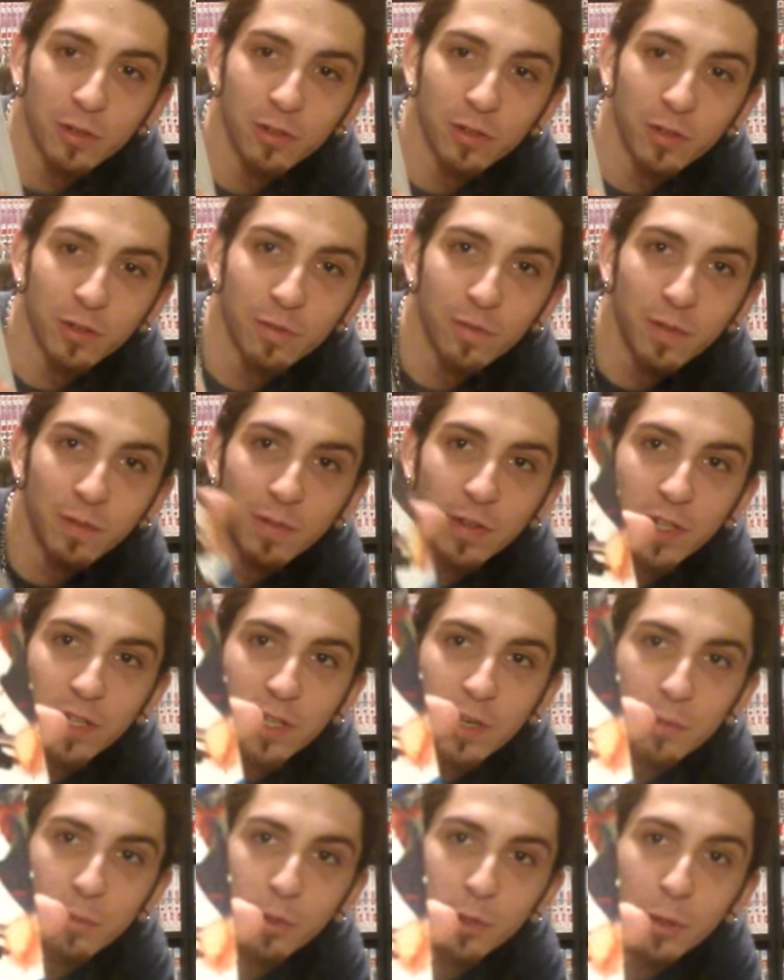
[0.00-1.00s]
Exorcist
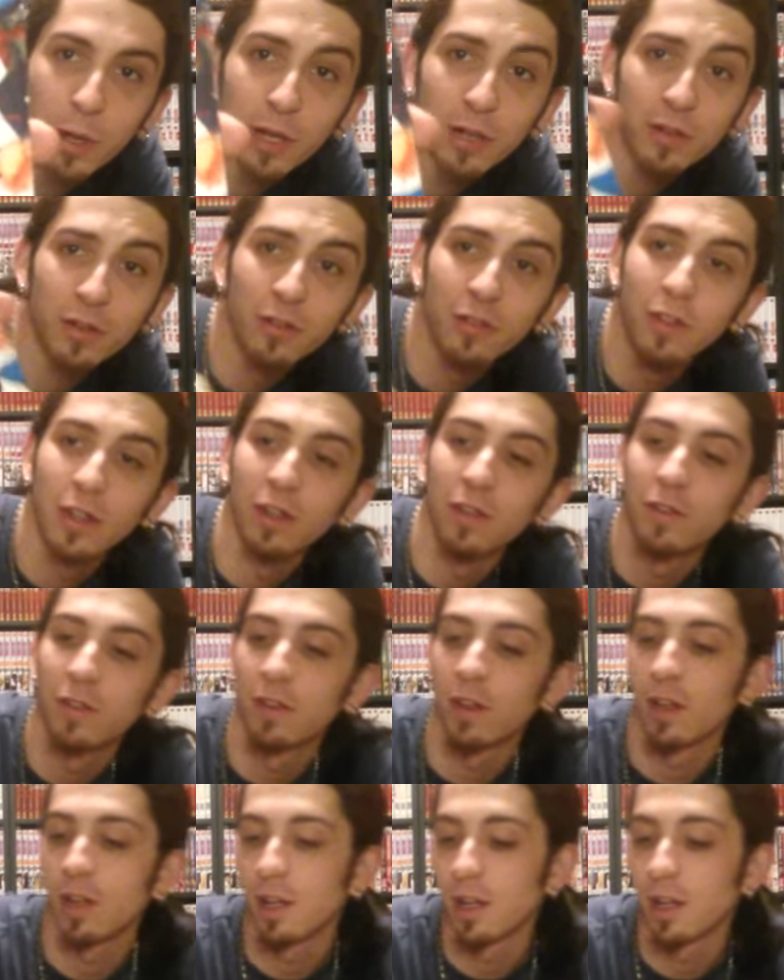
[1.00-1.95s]
15 and Blue Exorcist.